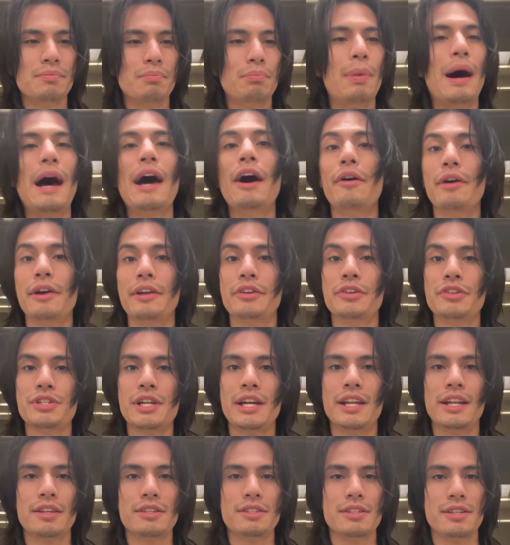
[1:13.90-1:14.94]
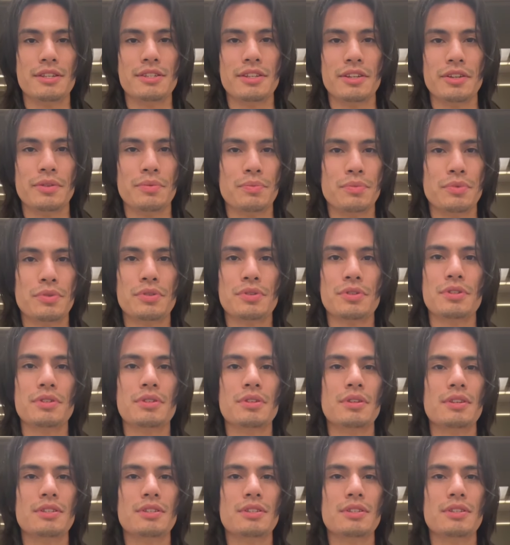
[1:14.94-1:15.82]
bioenergetic systems,